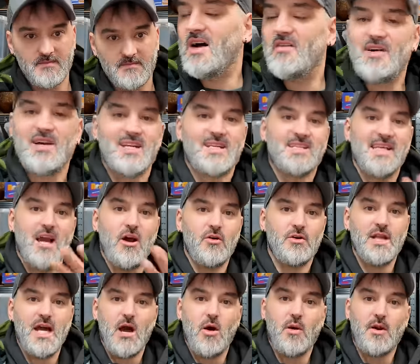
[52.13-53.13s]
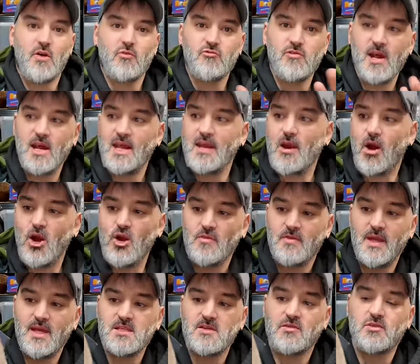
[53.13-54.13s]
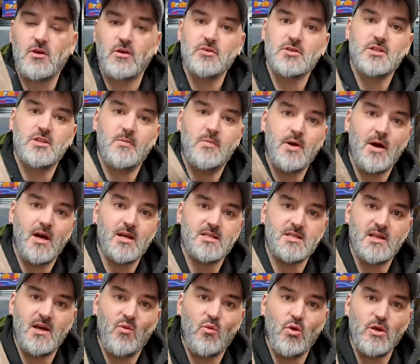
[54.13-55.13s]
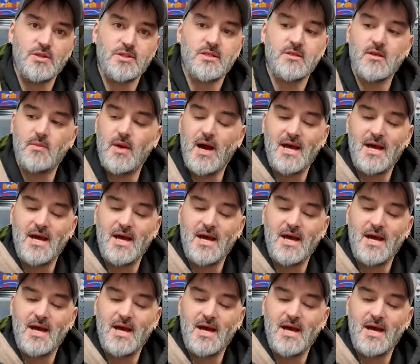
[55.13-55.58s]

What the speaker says: I've had a sale now and I really hope these have gone to the person that wanted them.